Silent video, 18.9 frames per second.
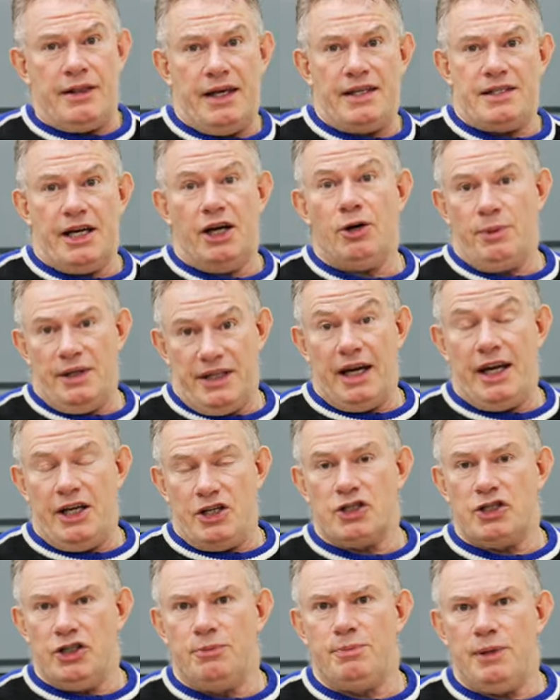tell me that it
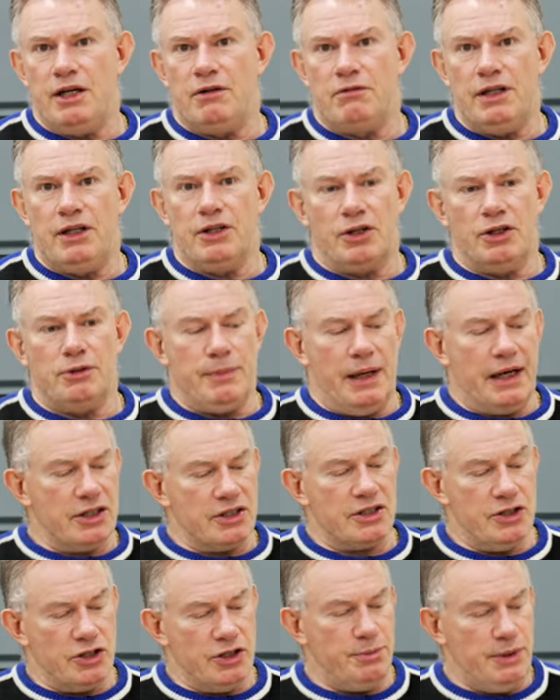should be a really good match.
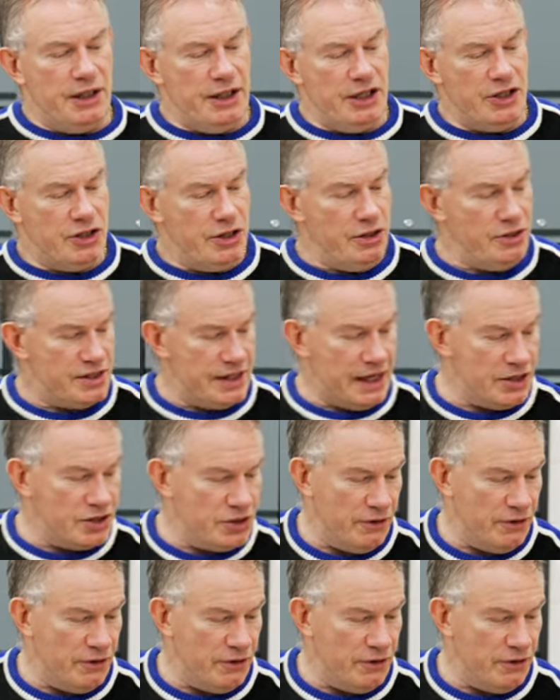There shouldn't be any issues. That's